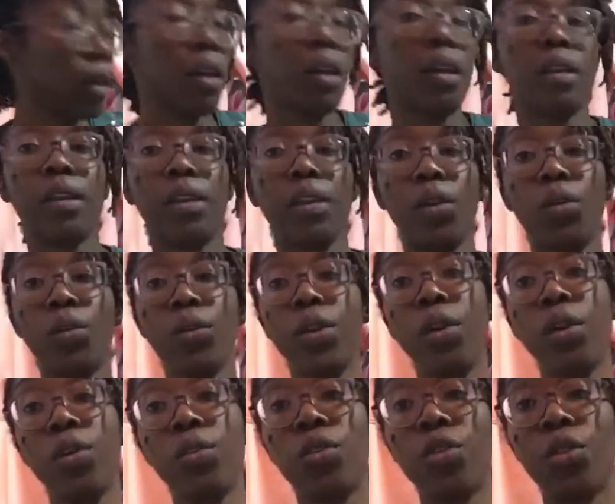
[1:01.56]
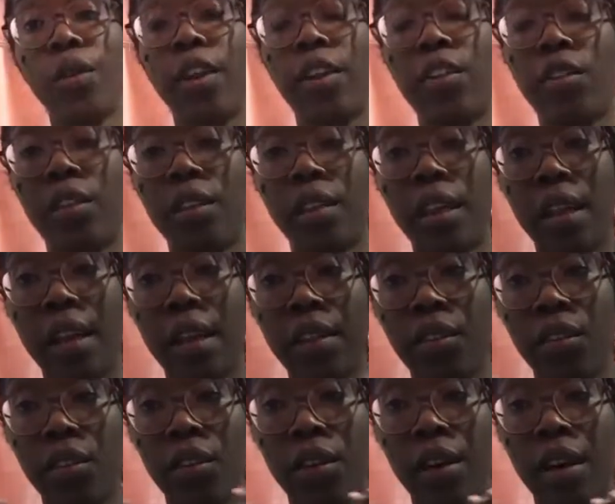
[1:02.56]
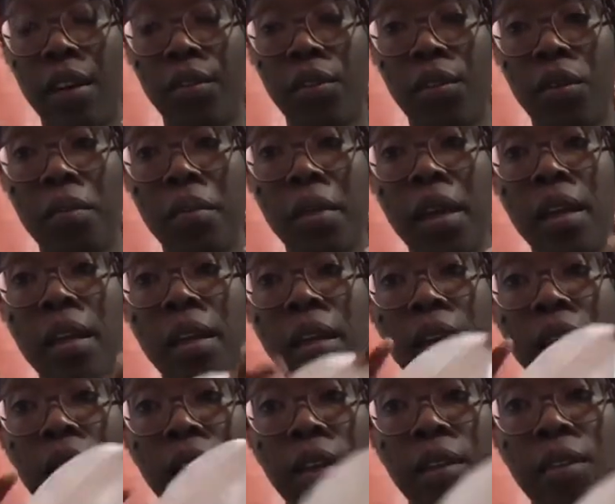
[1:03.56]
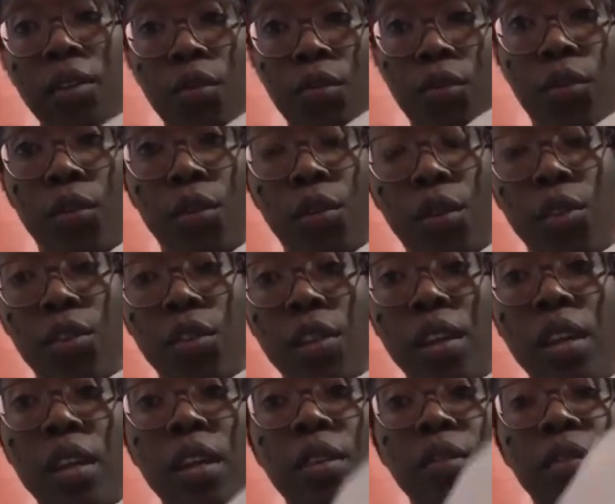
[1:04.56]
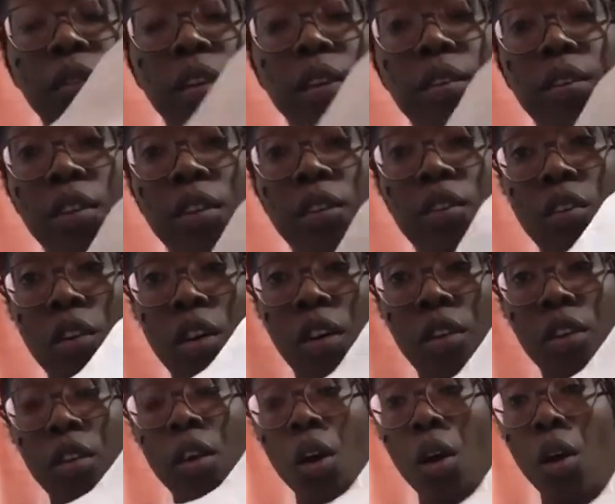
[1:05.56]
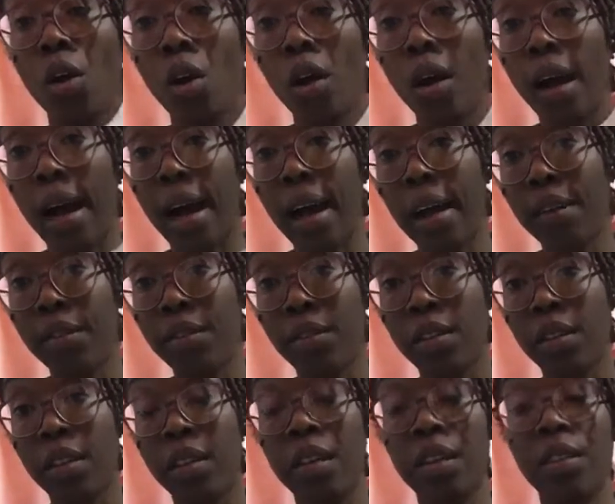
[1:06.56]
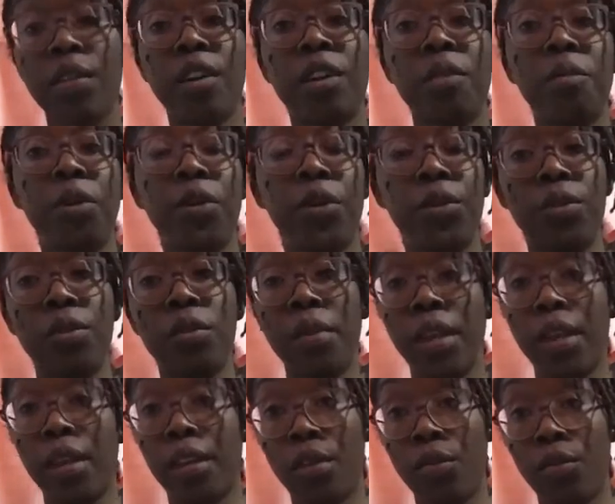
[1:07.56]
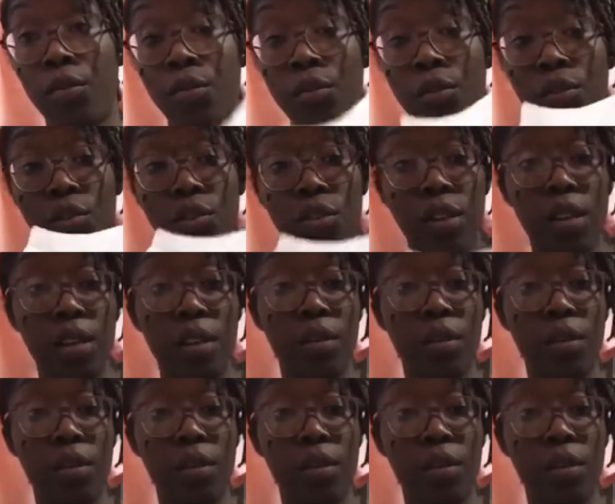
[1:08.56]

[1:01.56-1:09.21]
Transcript: the only alteration that I still have to make is for the sleeve. This is a half sleeve and I'm going to make it a full sleeve.